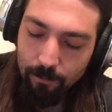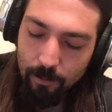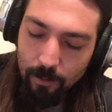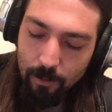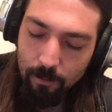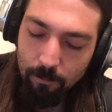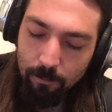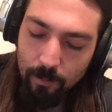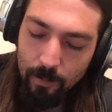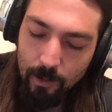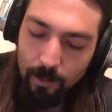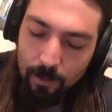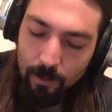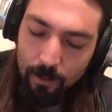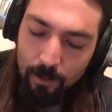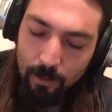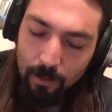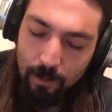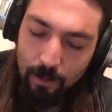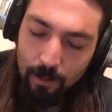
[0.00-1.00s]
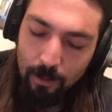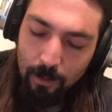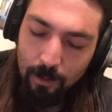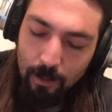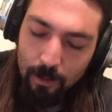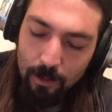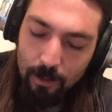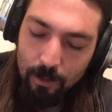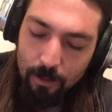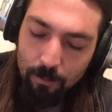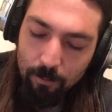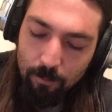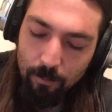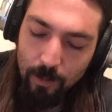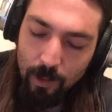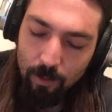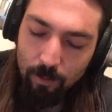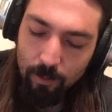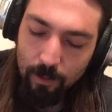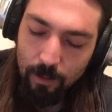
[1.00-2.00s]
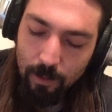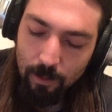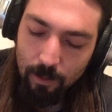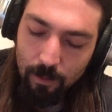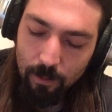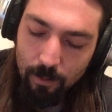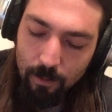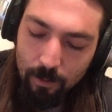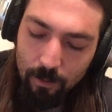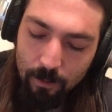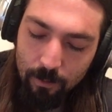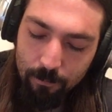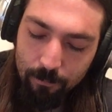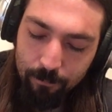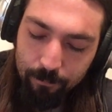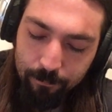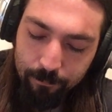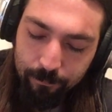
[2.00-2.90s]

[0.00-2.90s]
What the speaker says: I'm smoking on.